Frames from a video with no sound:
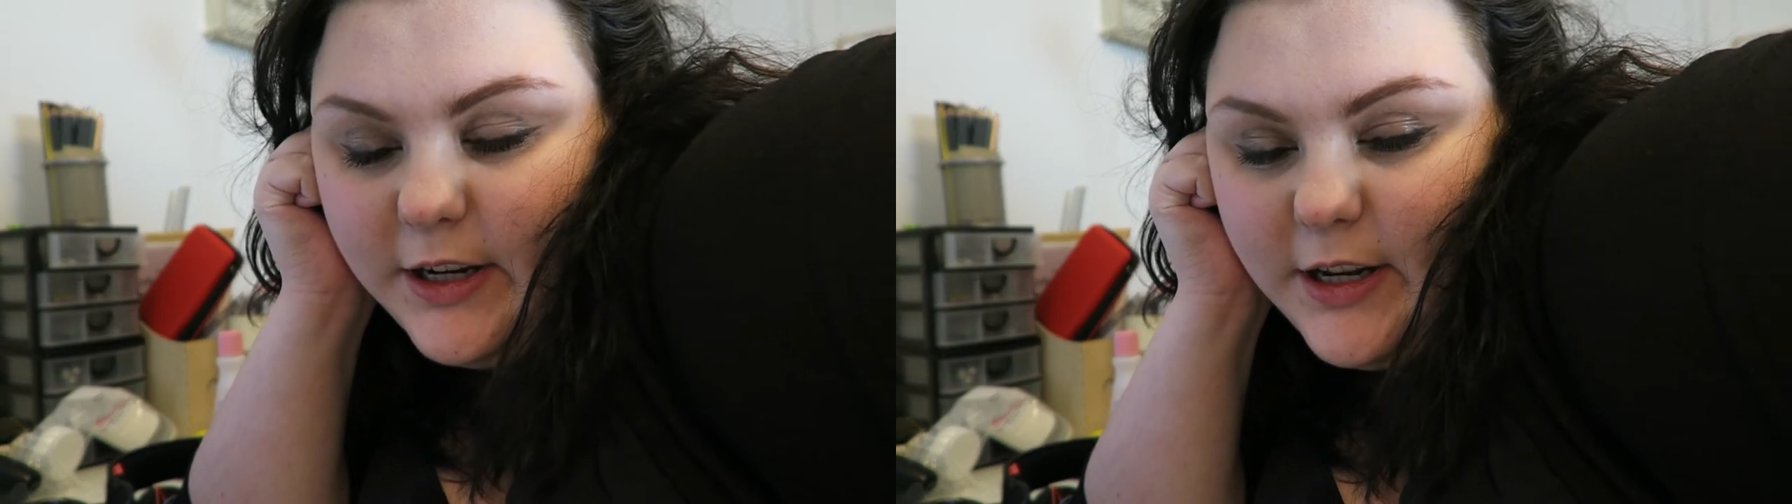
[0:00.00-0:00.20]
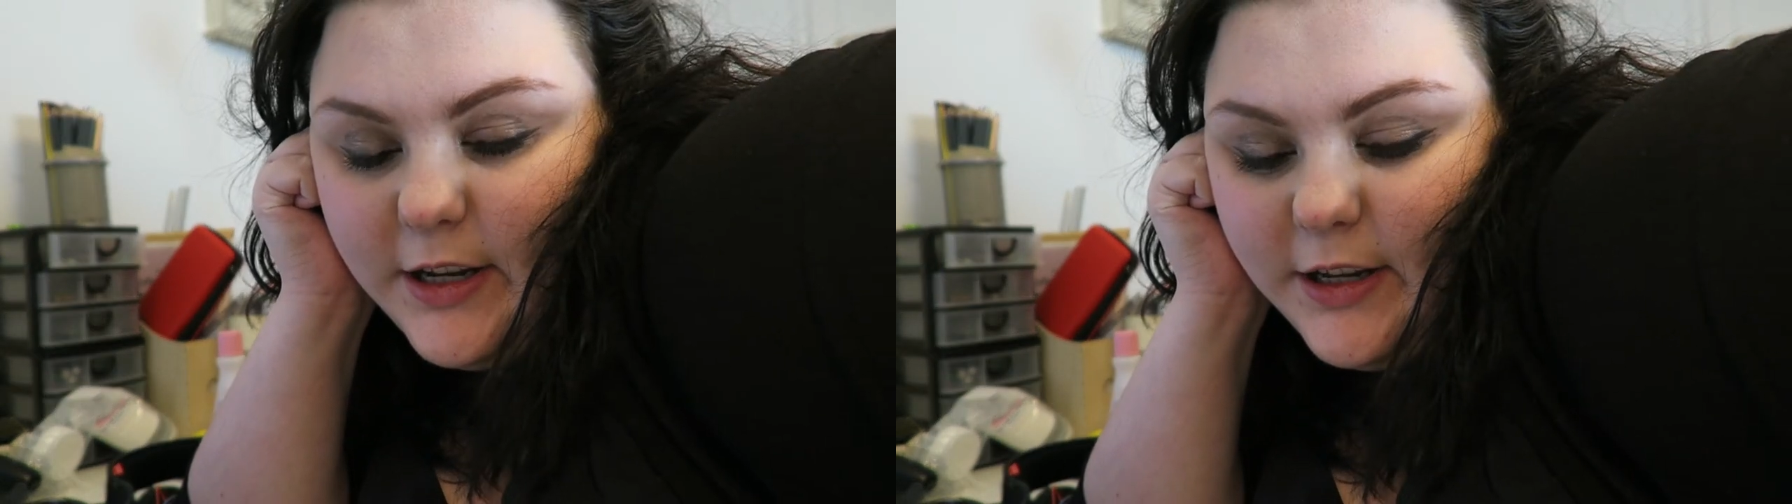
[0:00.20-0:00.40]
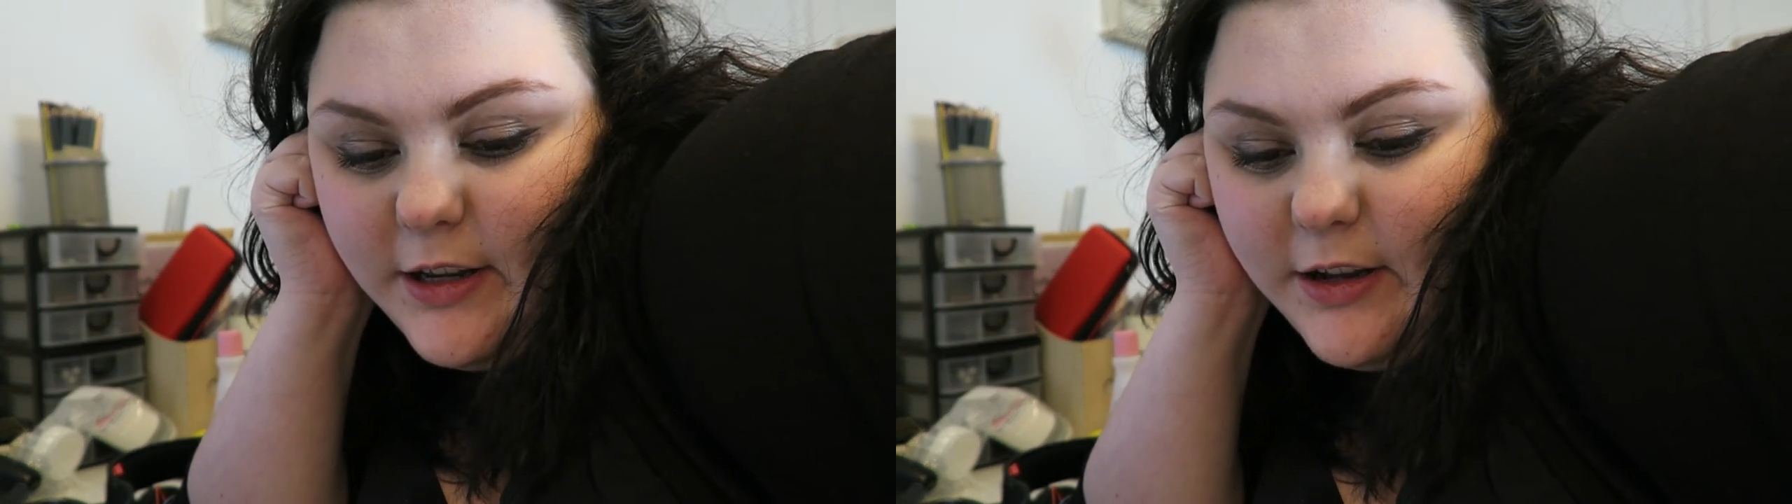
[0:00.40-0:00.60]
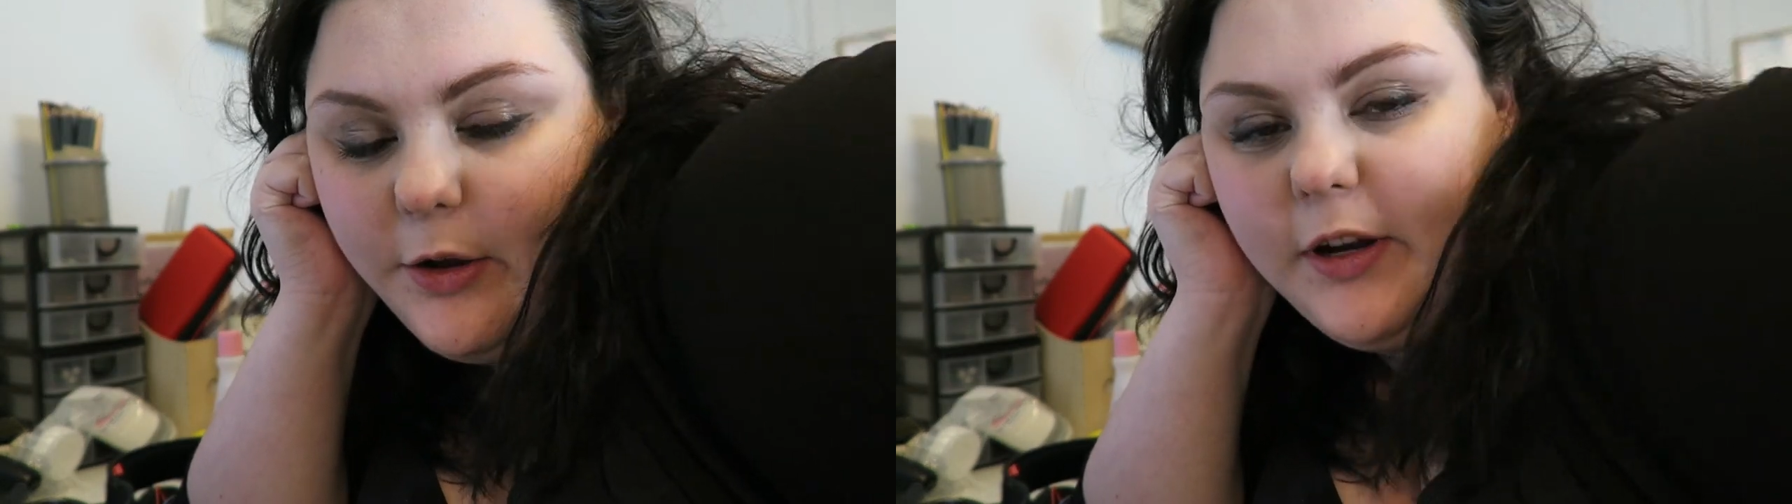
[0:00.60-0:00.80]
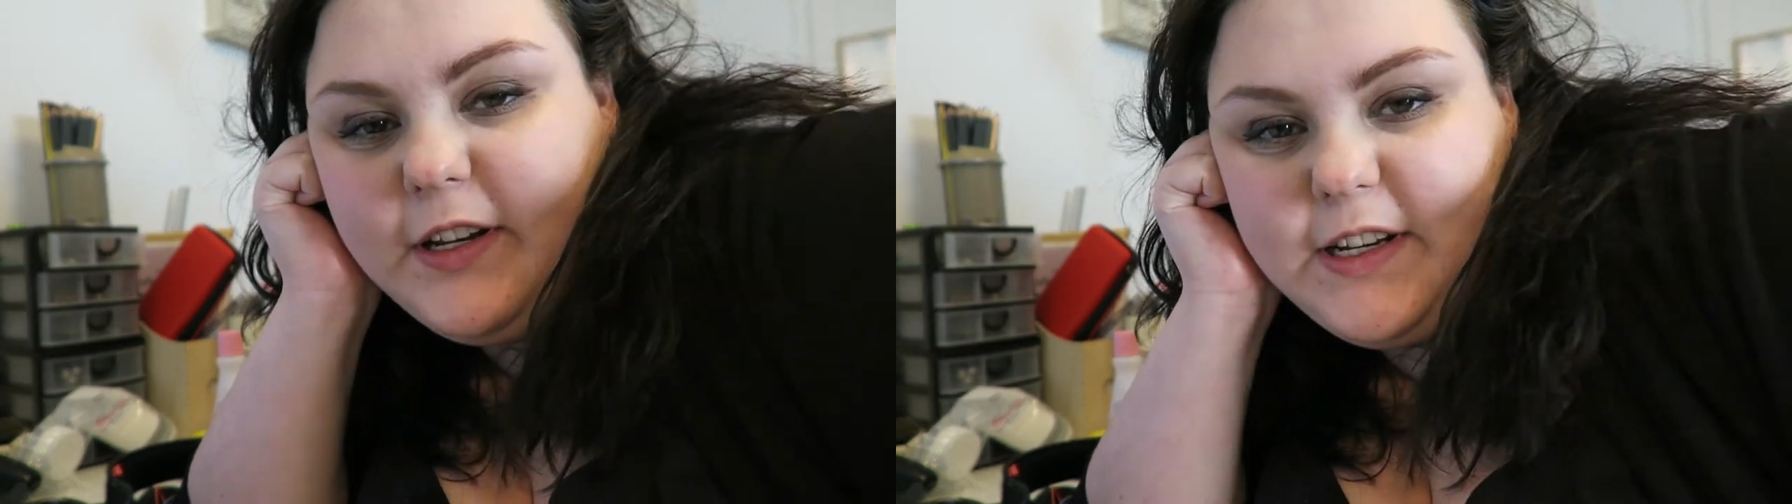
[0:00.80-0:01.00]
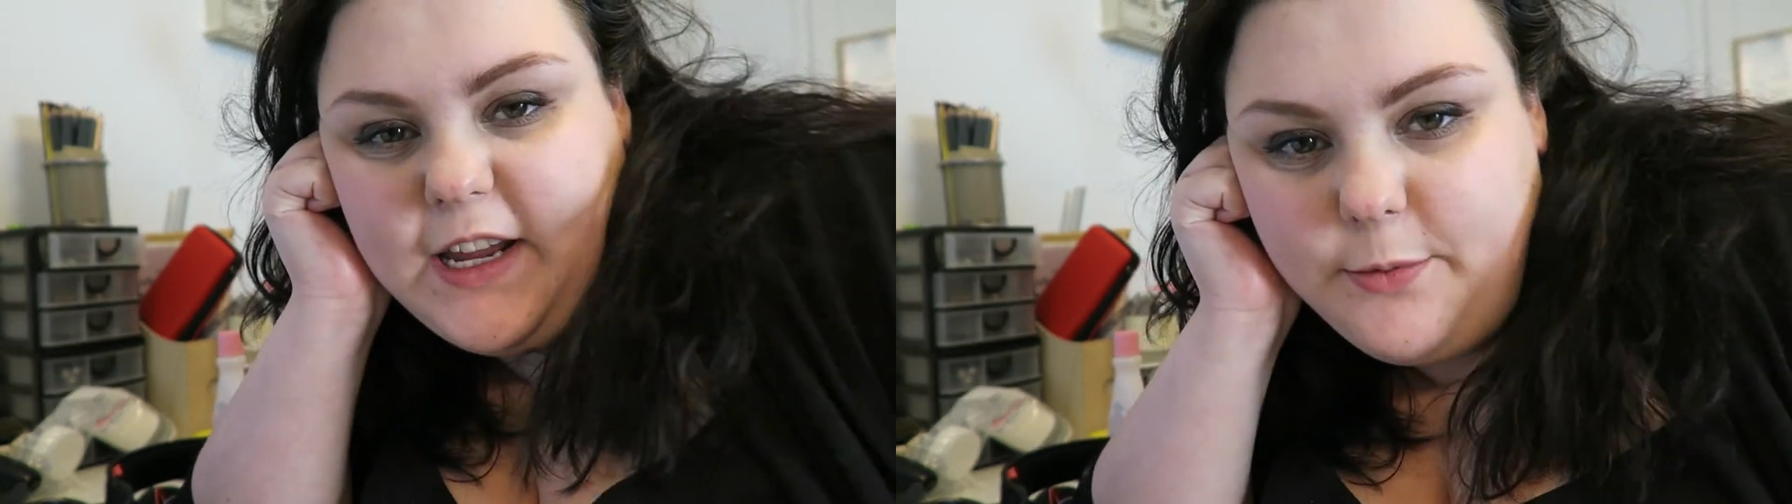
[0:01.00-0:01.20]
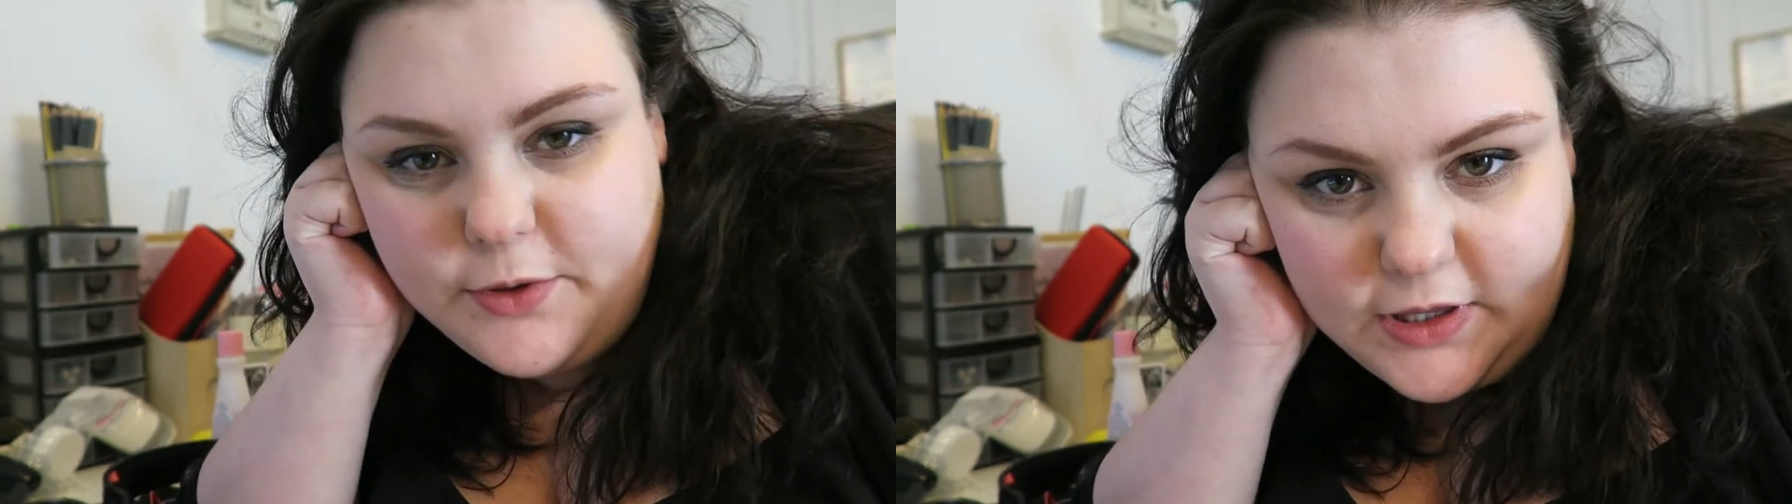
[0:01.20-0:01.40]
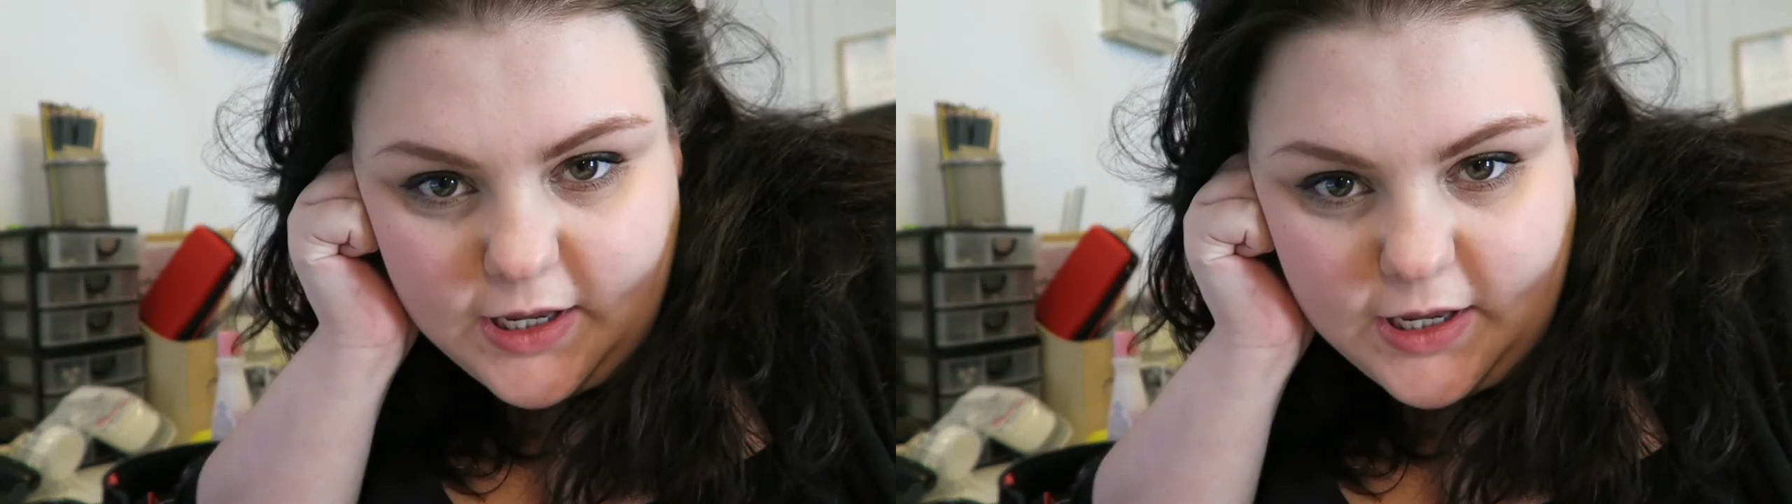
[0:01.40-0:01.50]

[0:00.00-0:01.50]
a day with